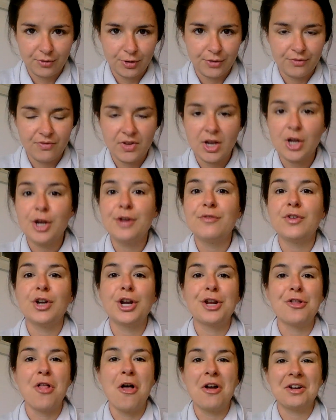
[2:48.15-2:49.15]
for a very,
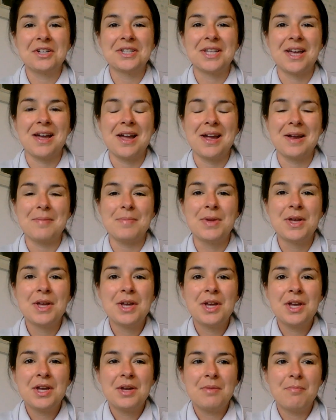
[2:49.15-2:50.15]
very long time.
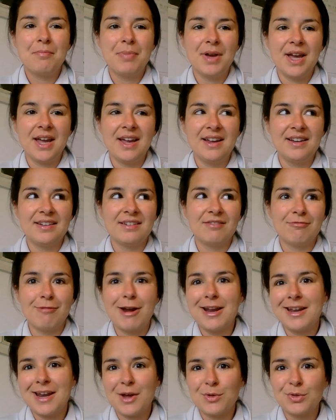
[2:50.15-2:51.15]
But
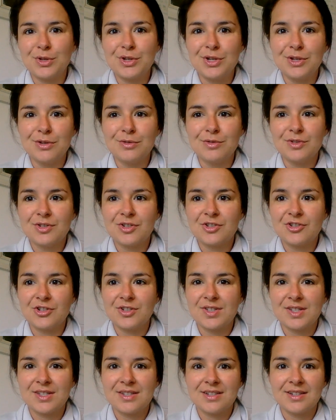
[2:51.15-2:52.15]
right now, the news
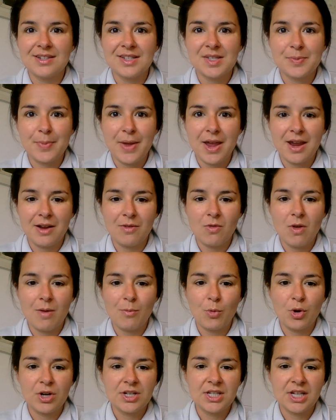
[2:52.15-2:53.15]
just is paying a
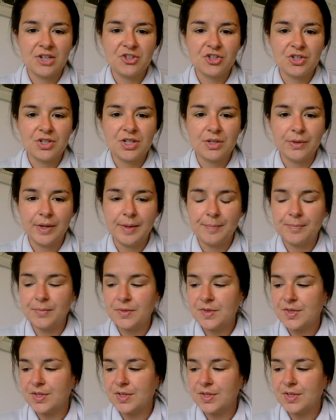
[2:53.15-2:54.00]
lot more attention to it.